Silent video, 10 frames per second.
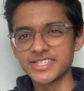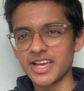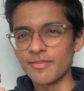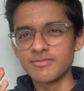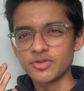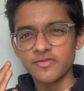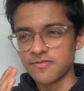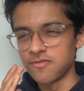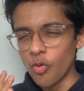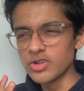I'm sort of
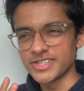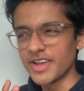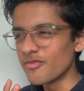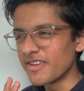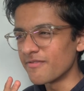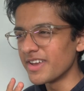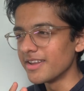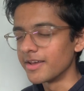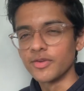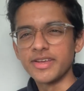forced, I don't really feel
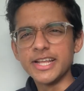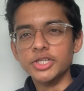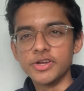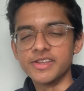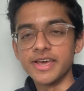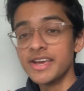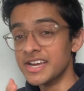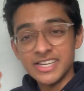like doing an intro today.